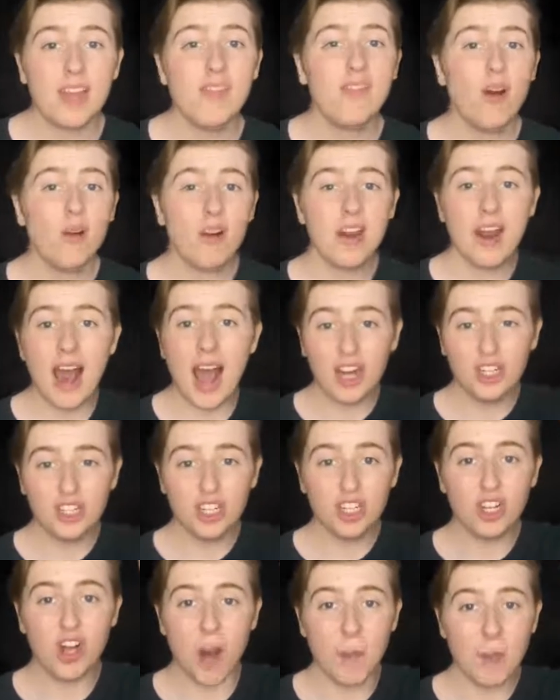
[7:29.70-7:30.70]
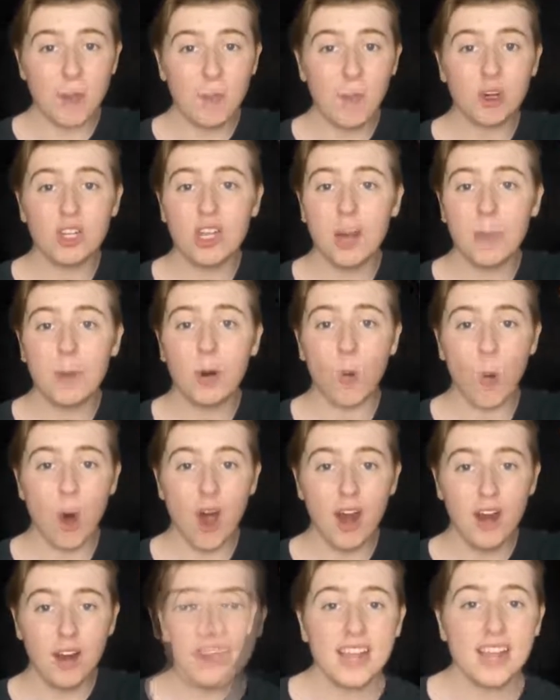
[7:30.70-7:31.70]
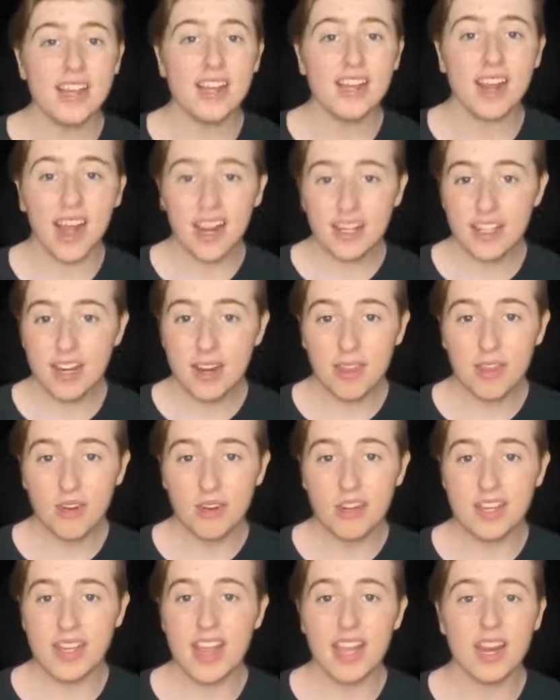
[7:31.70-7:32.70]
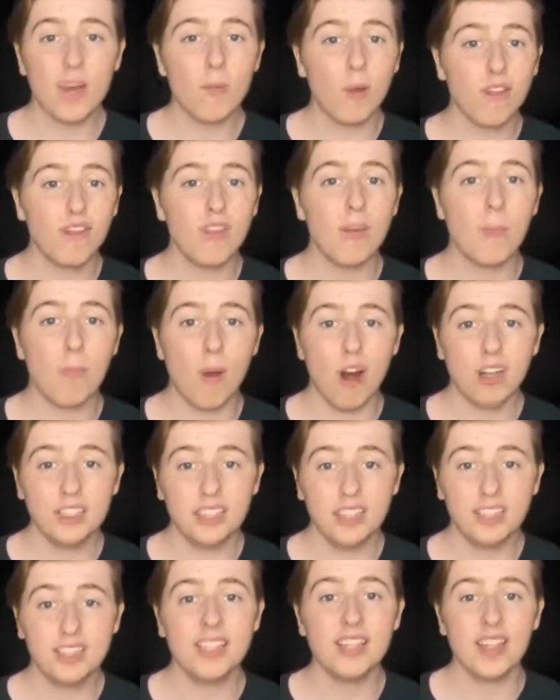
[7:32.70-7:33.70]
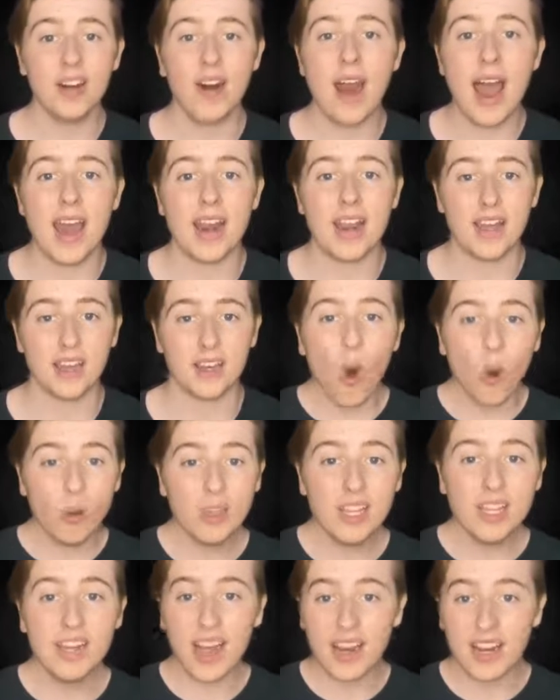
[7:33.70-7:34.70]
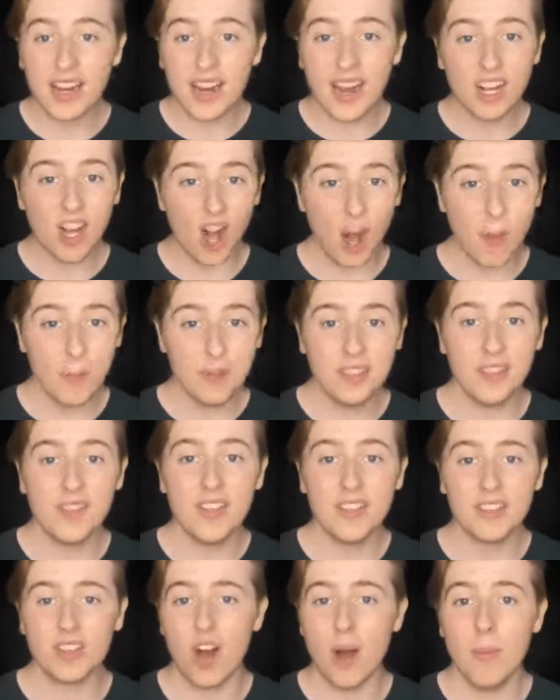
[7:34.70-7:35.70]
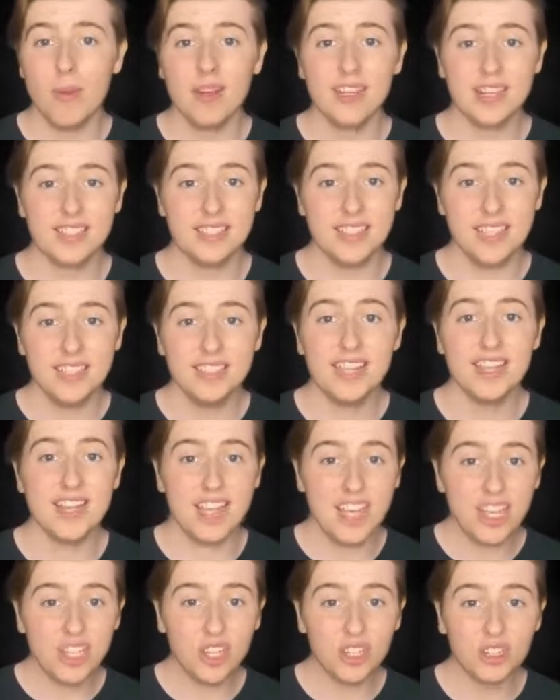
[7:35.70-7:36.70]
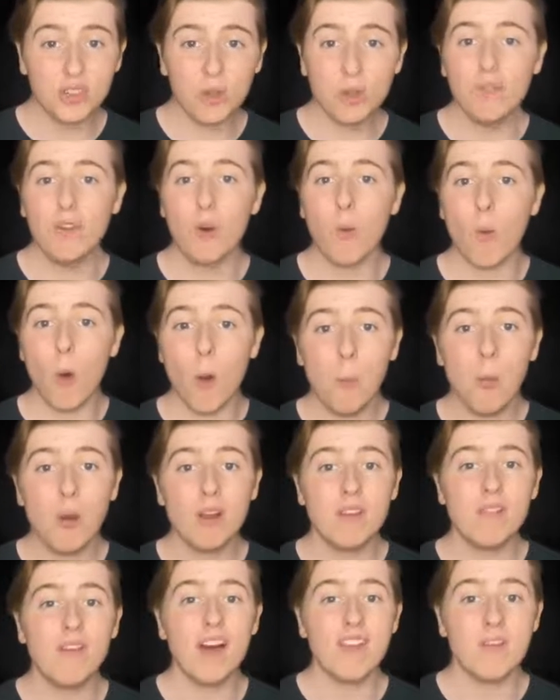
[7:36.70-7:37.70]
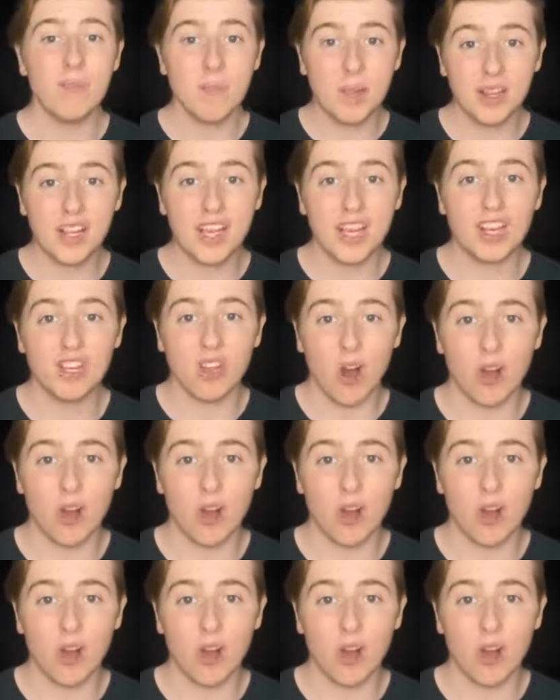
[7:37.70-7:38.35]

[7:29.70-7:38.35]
found an action comic book number 1, dated 1938 in one of the boxes in their attic. Only 99 copies of this comic exist and each are sold for $1.5 million.